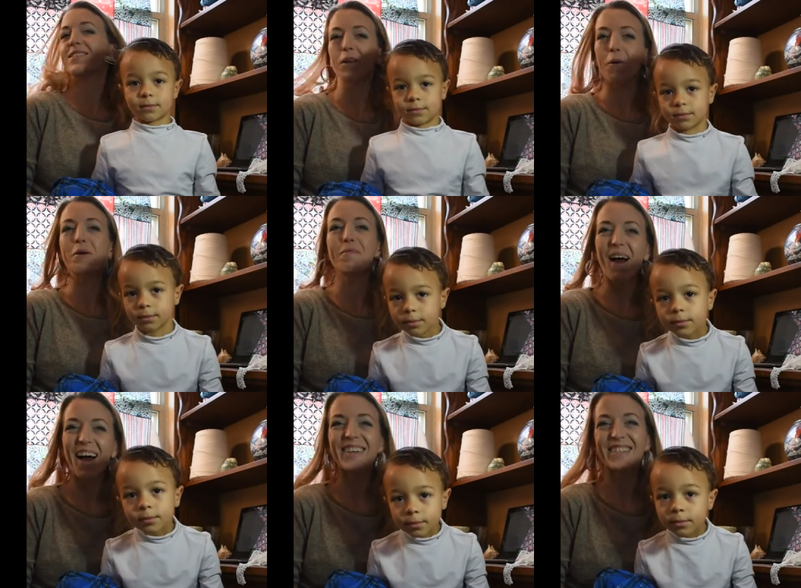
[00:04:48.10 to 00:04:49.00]
Speaker 1: sewing
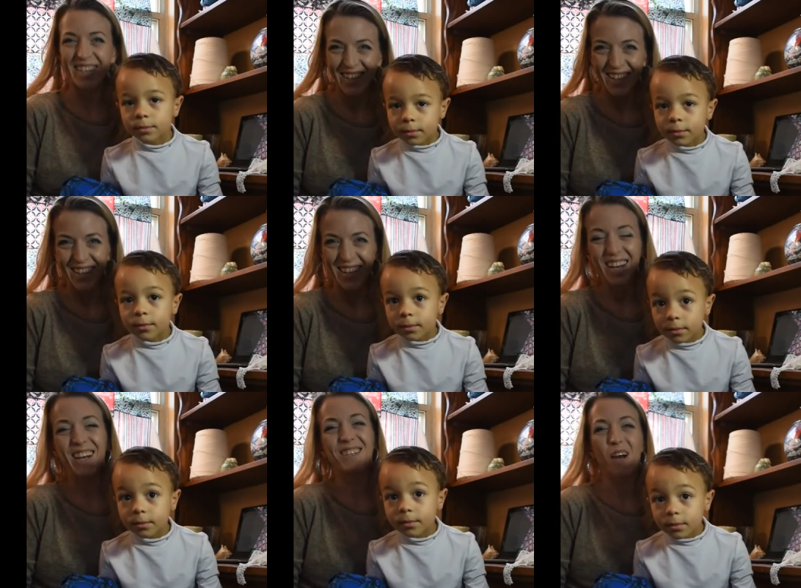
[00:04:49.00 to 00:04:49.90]
by tea
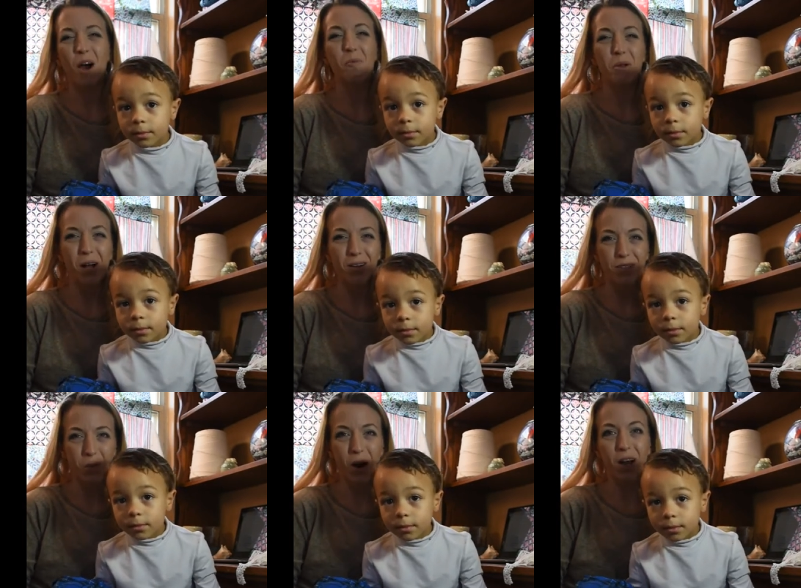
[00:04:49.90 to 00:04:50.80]
dot
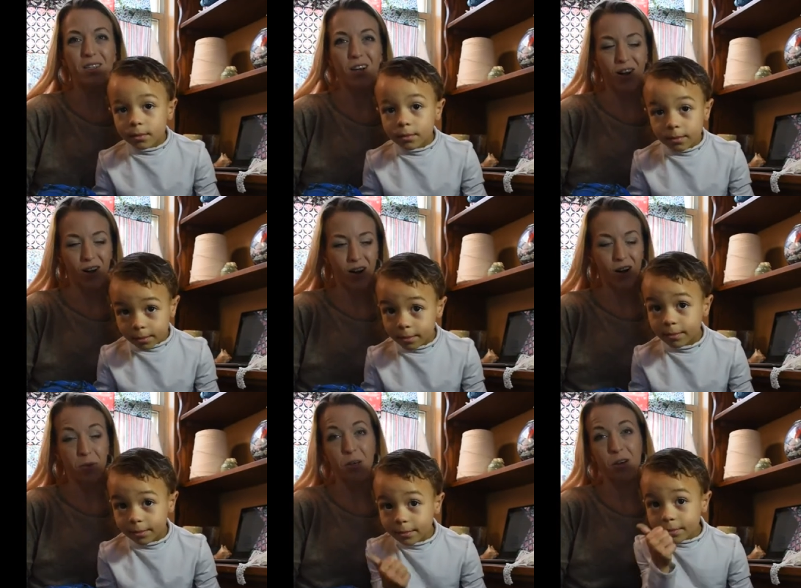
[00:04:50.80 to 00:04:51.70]
blogspot dot
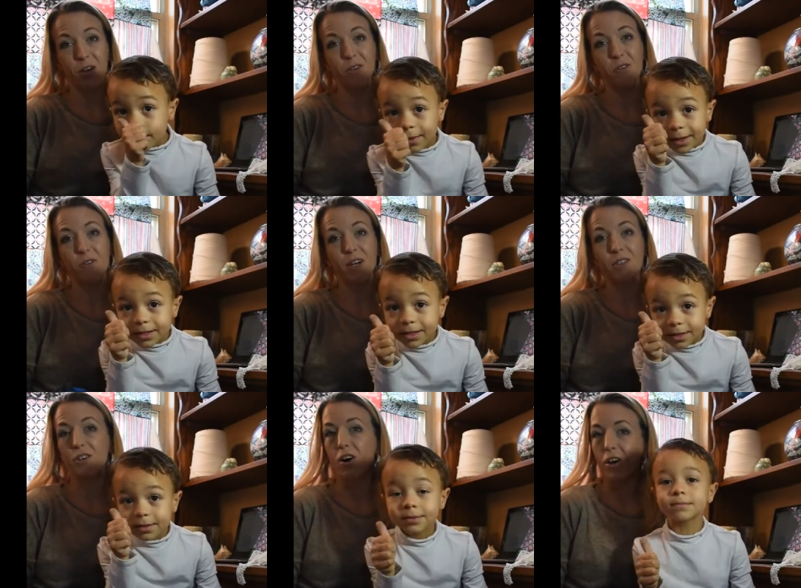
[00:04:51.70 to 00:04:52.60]
com. You can also
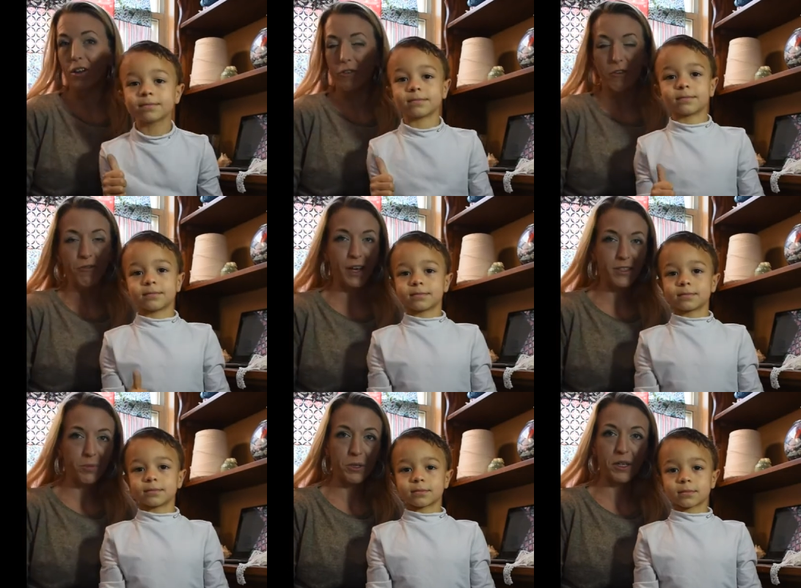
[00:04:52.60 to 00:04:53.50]
find her all over
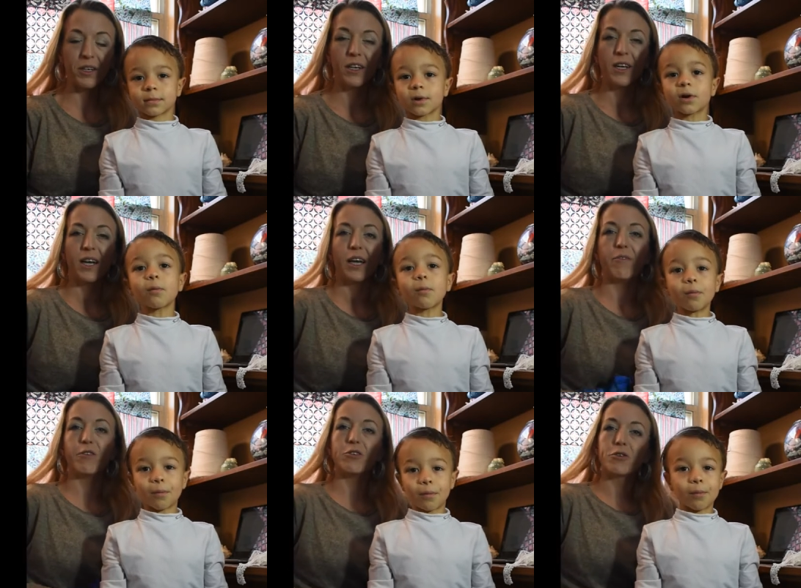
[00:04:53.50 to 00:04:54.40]
Facebook
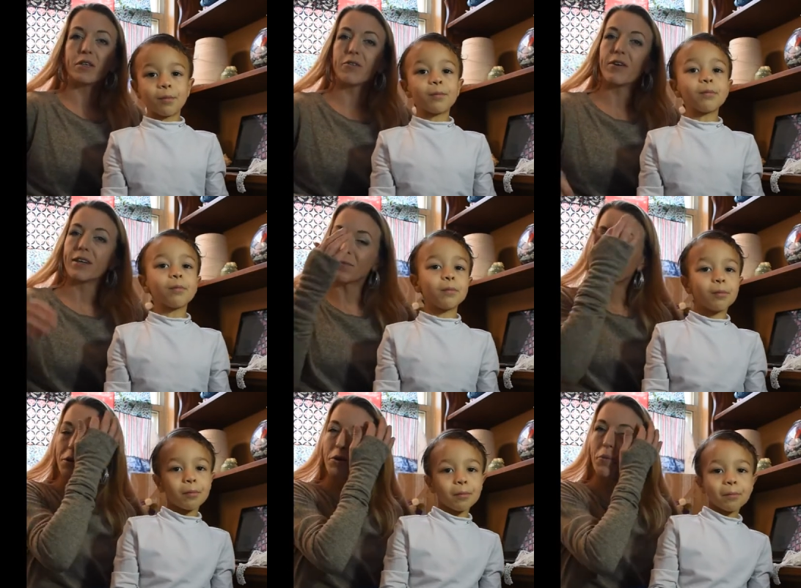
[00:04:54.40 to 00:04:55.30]
If you join the
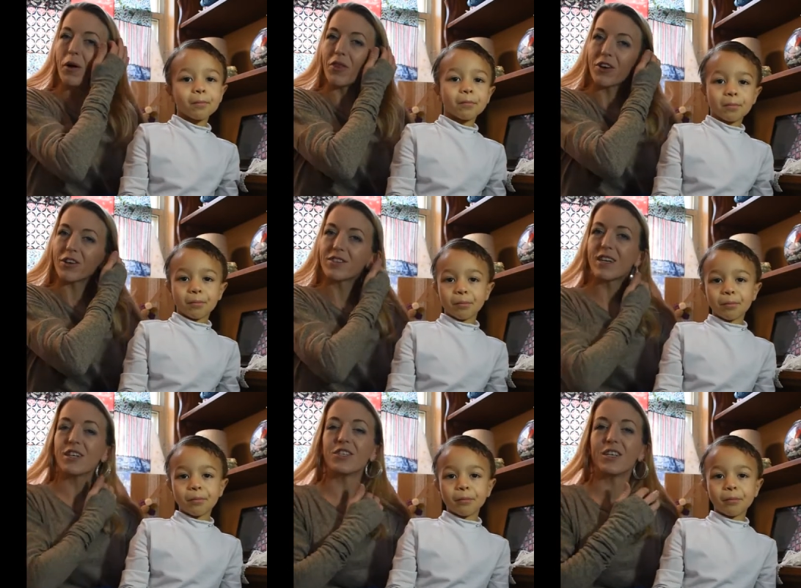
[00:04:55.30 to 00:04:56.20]
Facebook group on
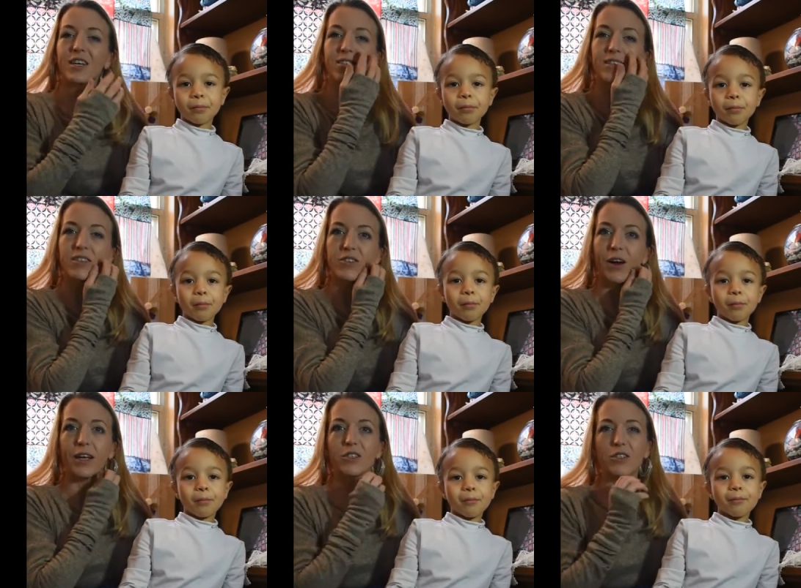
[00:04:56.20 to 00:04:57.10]
Thursday, she does these
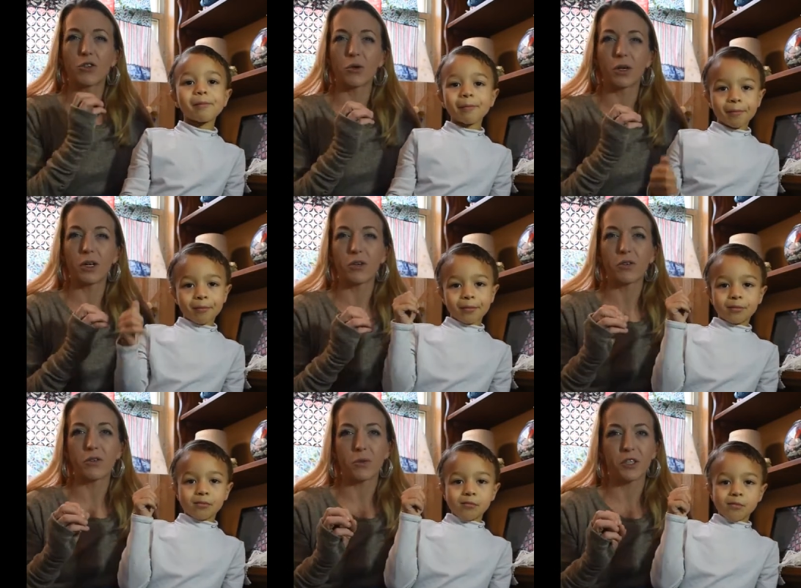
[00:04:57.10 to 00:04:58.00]
great
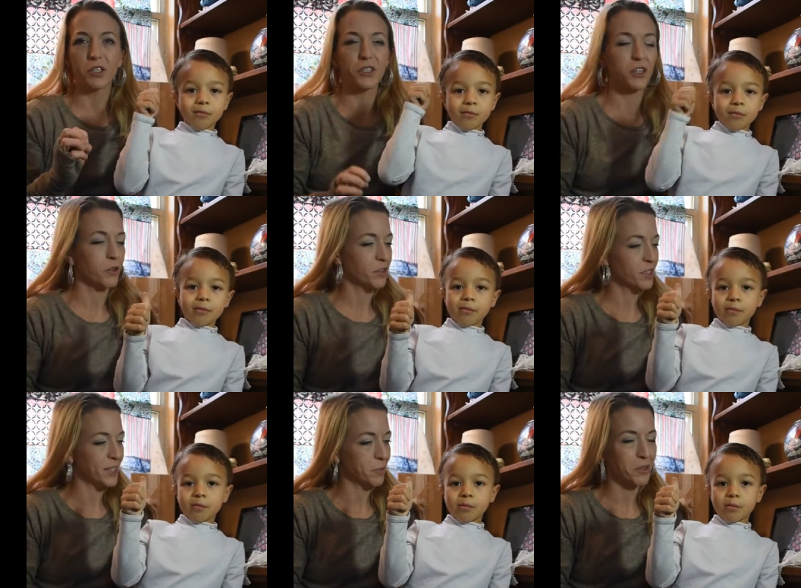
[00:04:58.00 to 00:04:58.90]
tutorials where she shows
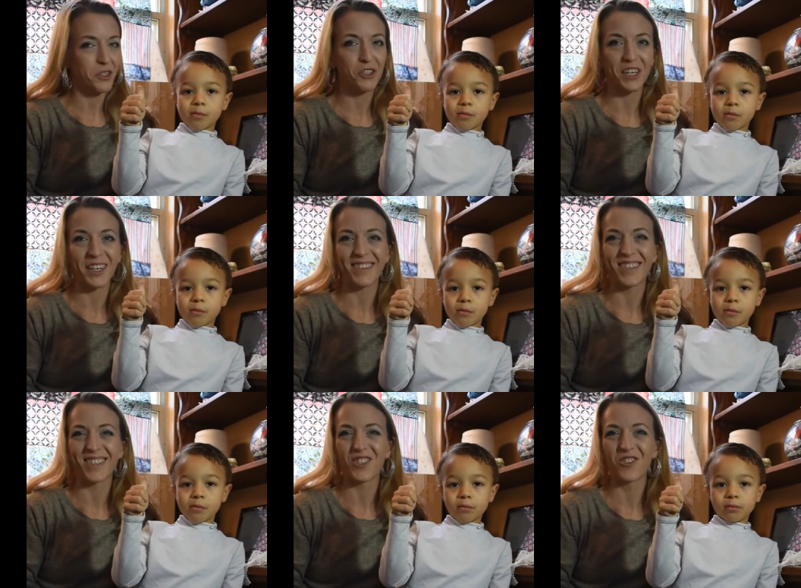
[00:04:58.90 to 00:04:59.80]
tips,
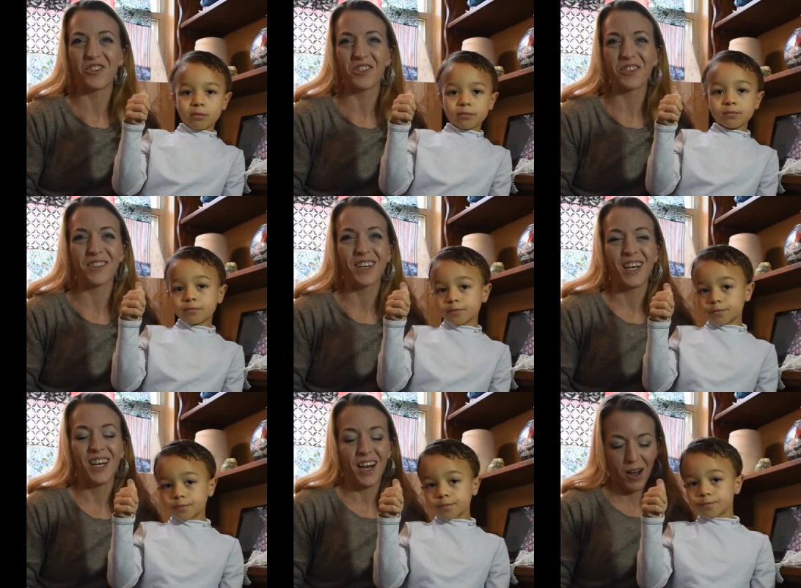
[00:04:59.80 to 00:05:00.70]
tricks, and tools.
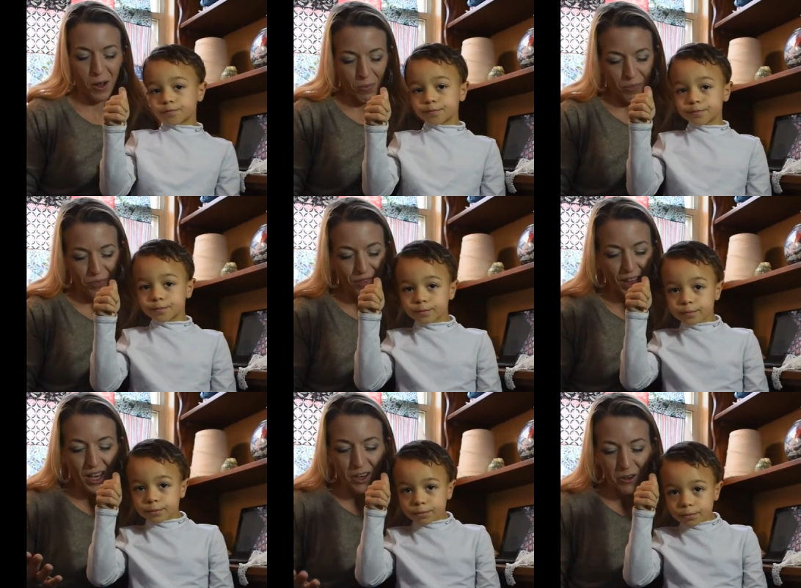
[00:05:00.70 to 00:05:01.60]
Um,
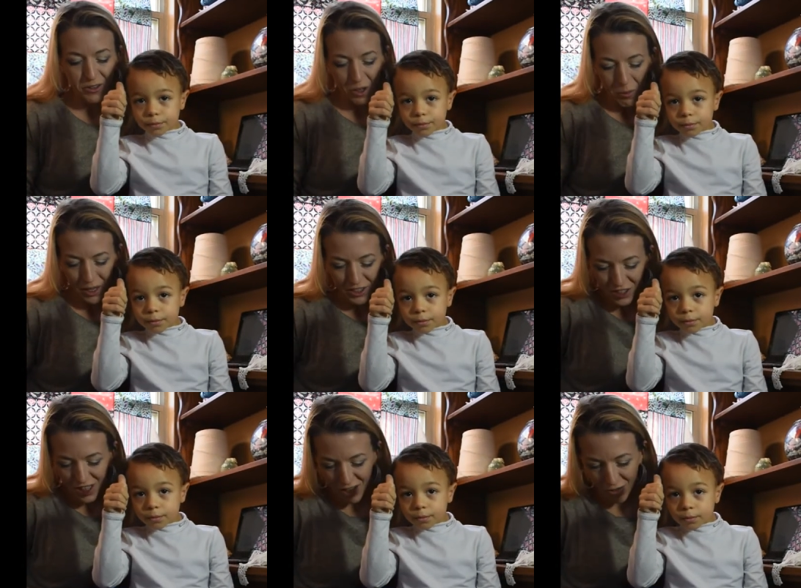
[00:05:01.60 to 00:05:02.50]
thank you so
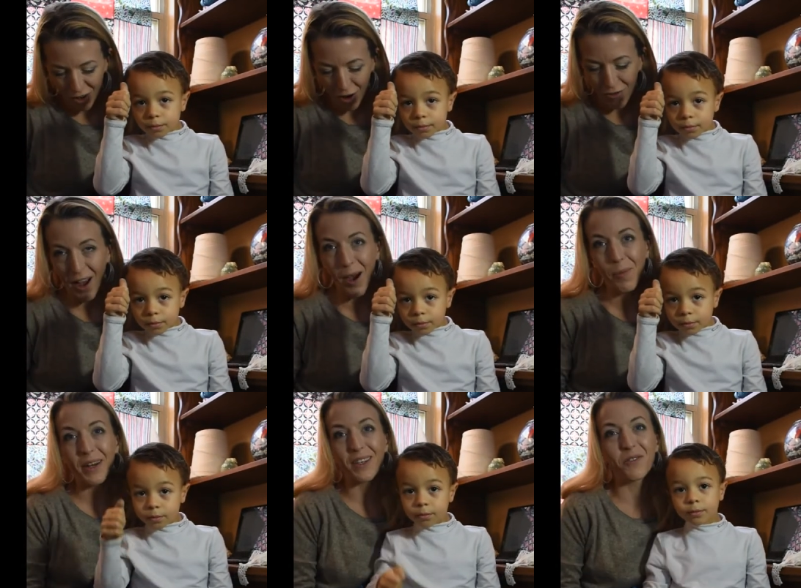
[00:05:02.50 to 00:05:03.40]
much, T, for our
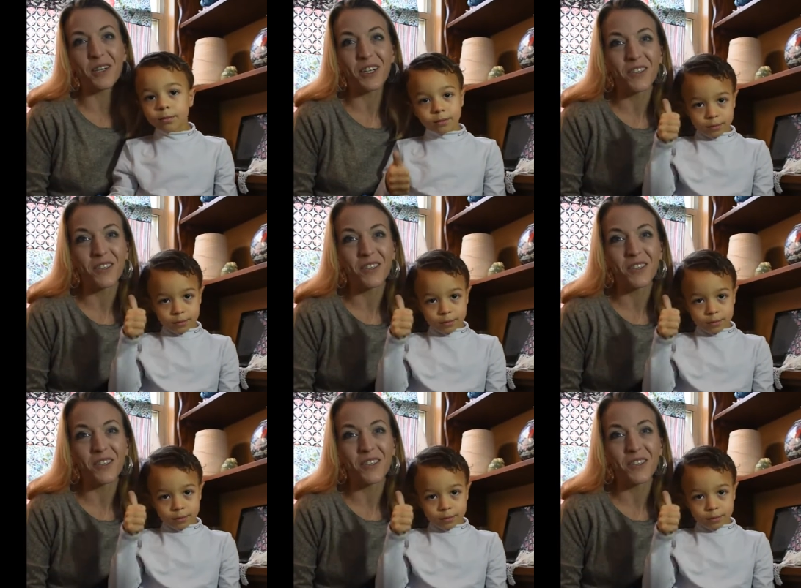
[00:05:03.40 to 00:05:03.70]
fabrics. We are